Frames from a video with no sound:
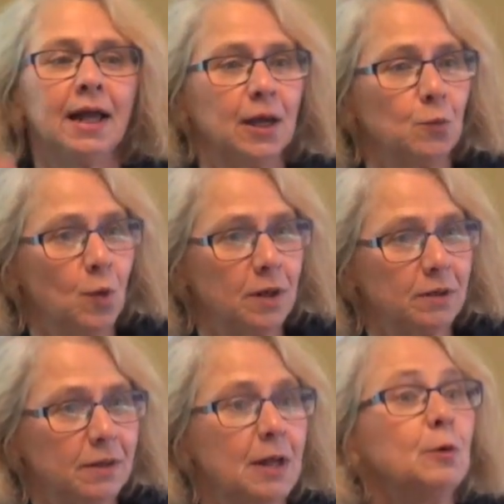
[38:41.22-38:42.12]
and
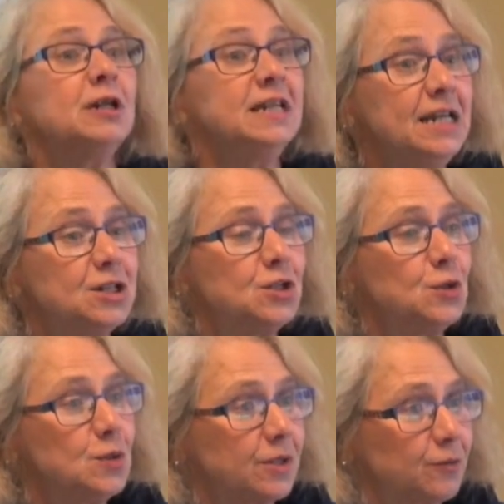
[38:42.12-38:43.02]
what they would need to
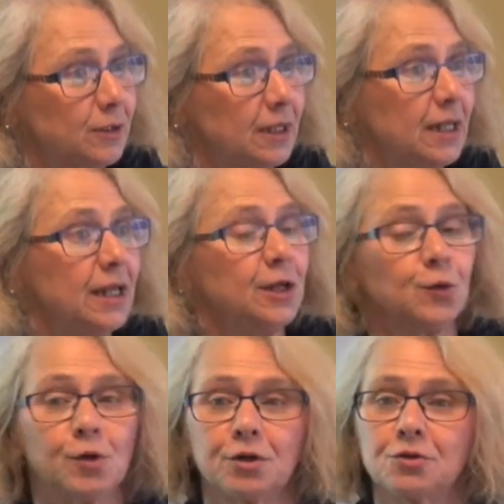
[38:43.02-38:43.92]
do differently
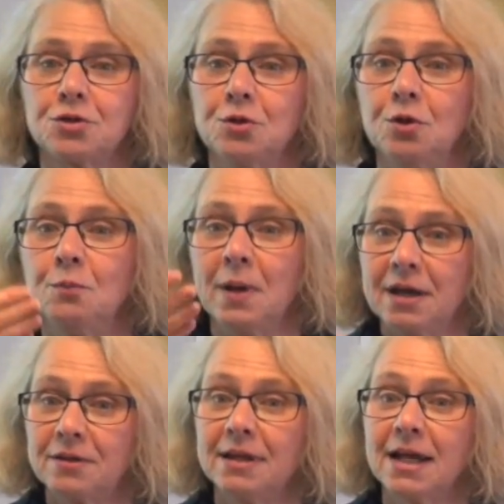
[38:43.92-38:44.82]
in order to
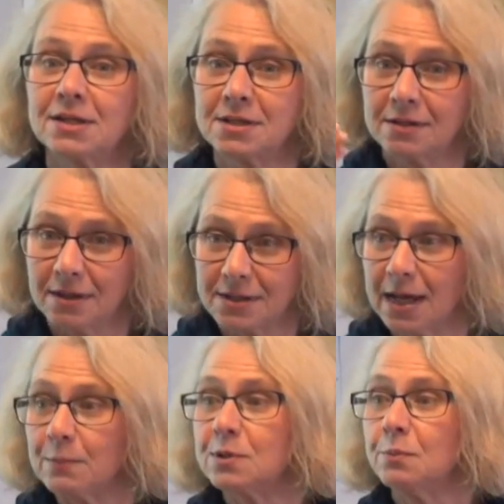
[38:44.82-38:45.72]
make the next
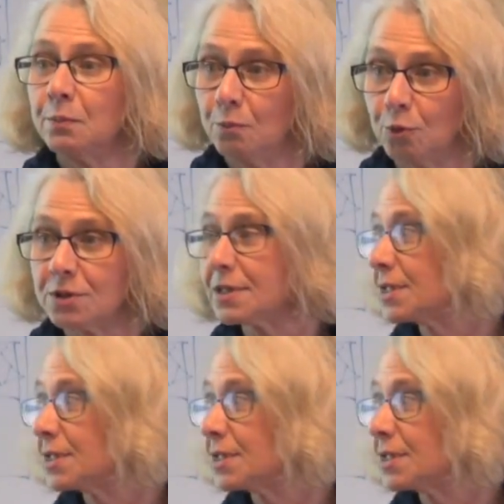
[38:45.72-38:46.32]
attempt more